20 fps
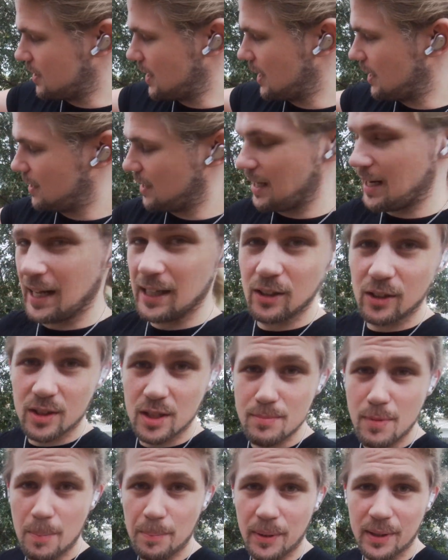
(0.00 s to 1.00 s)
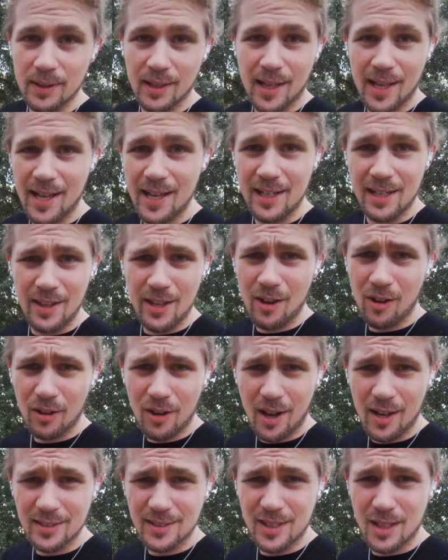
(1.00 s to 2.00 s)
and, and I looked them up online, and they all
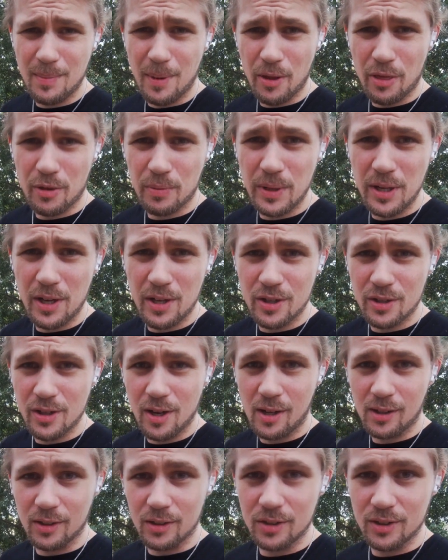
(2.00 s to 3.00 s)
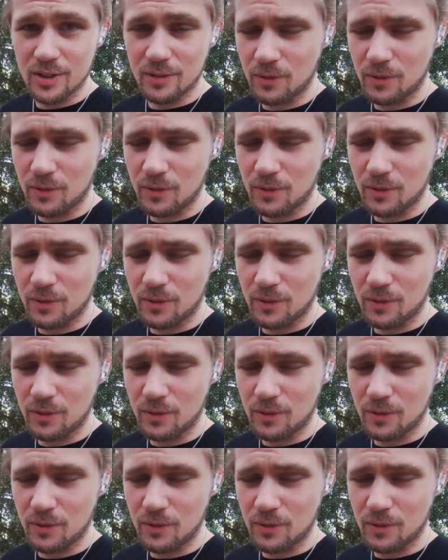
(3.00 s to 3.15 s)
cost about three hundred dollars.